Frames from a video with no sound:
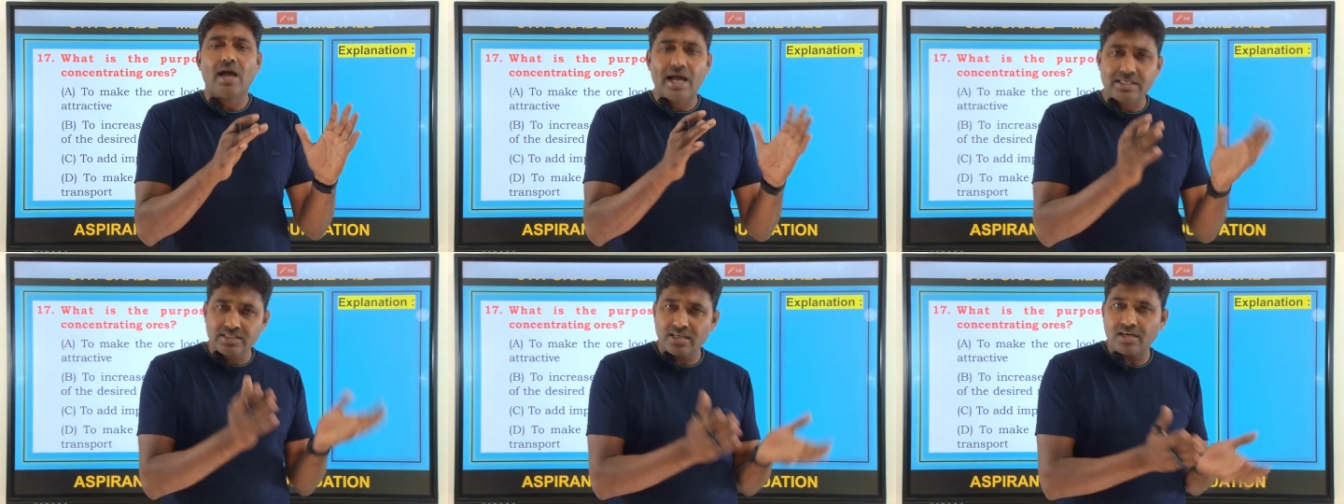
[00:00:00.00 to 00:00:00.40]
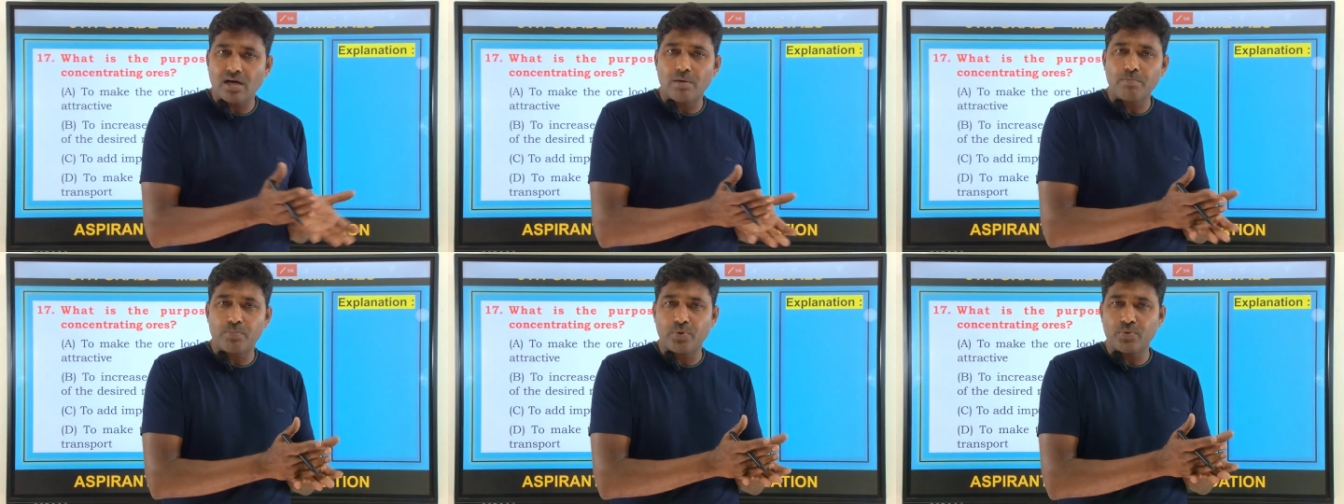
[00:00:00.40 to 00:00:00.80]
as a
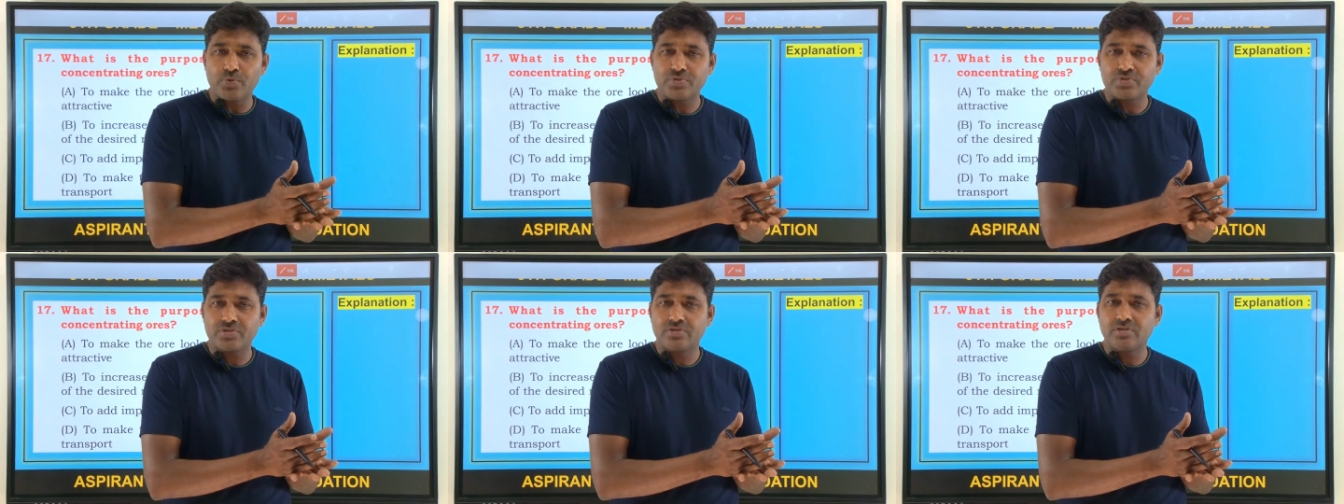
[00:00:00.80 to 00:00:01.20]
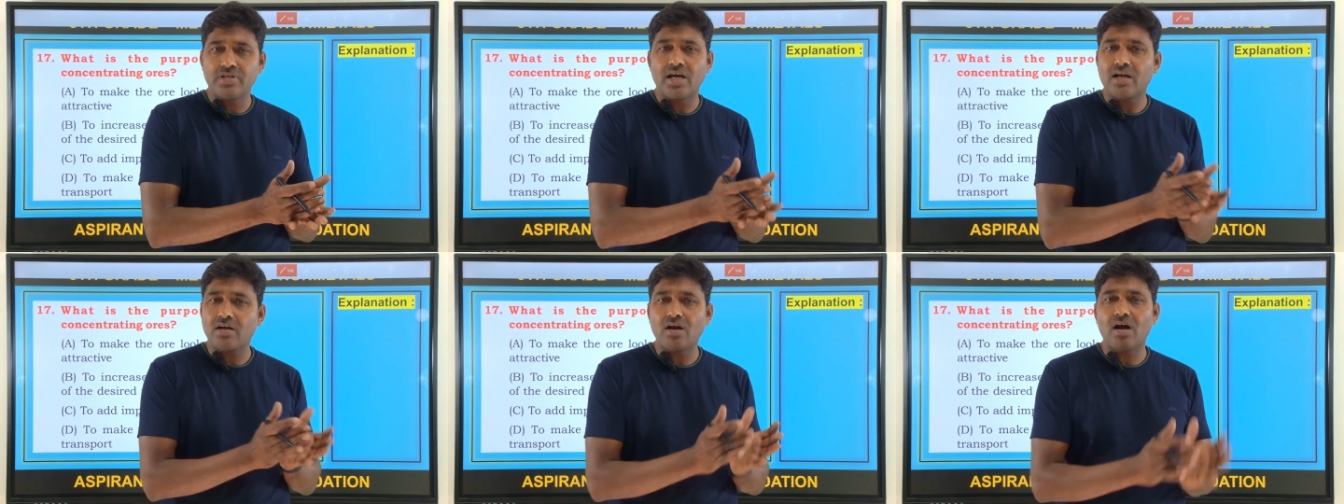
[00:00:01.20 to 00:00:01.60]
compounds.
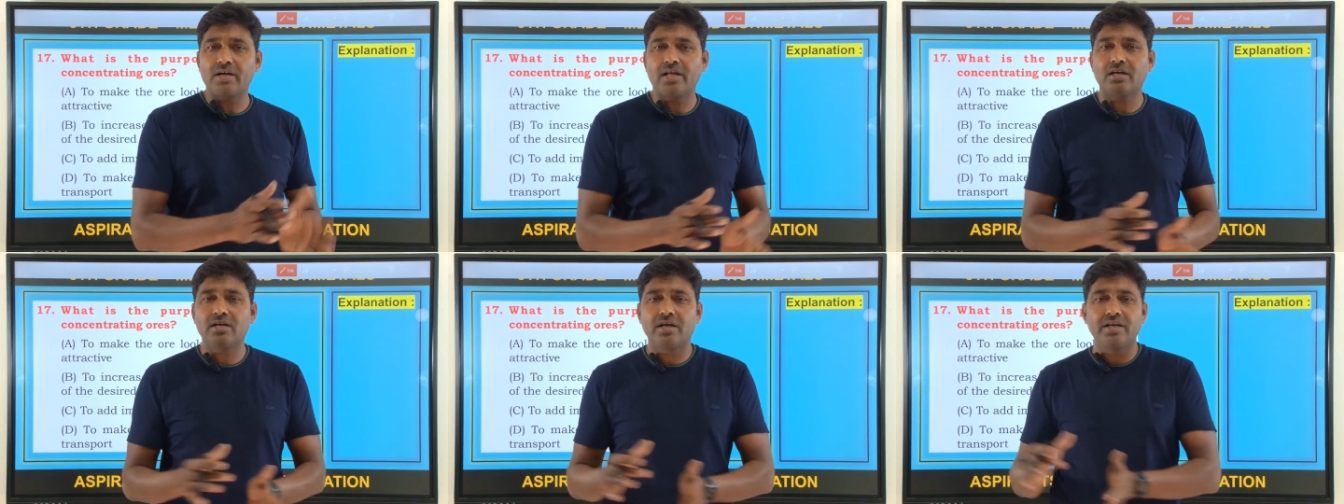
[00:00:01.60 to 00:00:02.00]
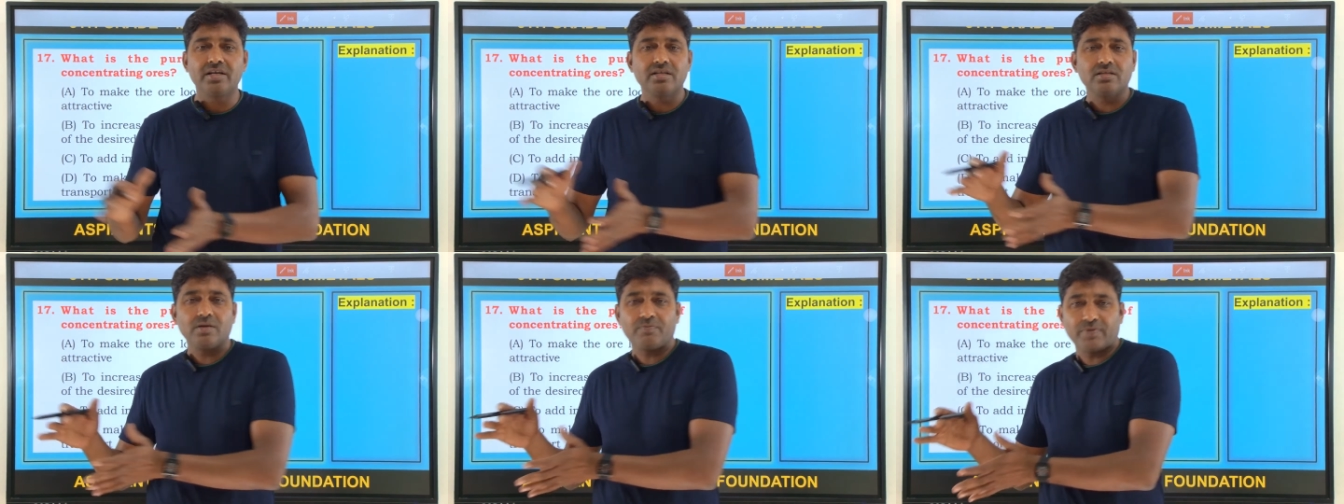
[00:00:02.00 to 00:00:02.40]
They are not
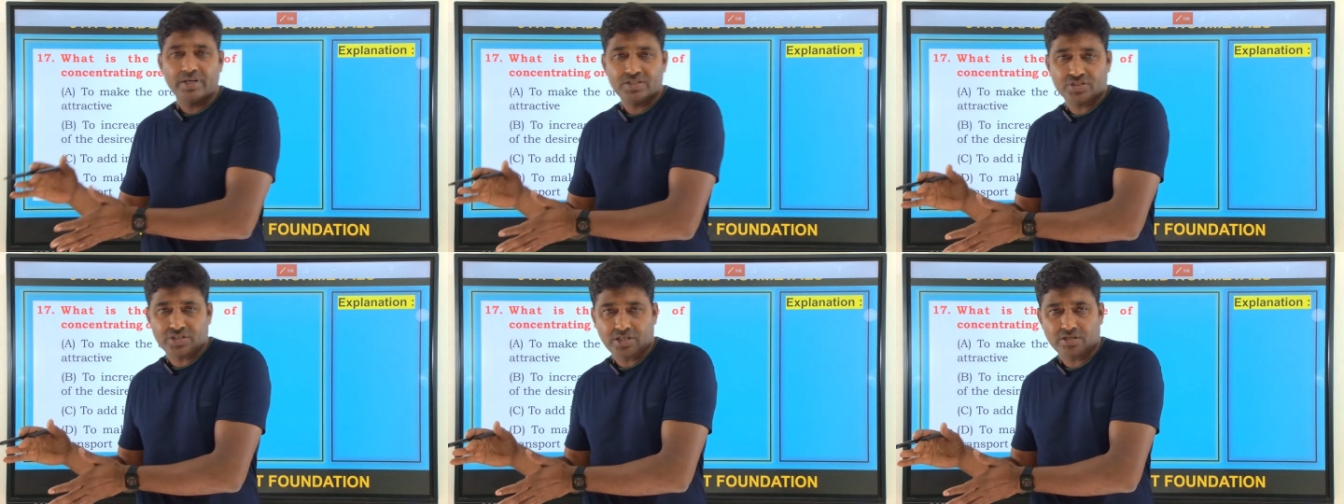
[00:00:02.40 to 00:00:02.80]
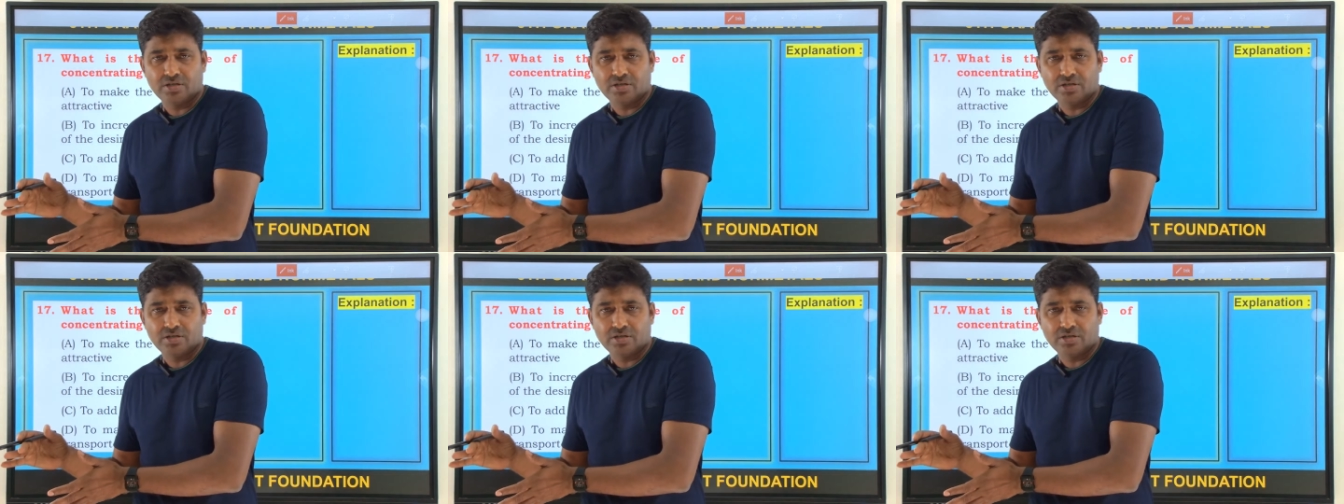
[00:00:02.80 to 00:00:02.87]
occurring in the free state.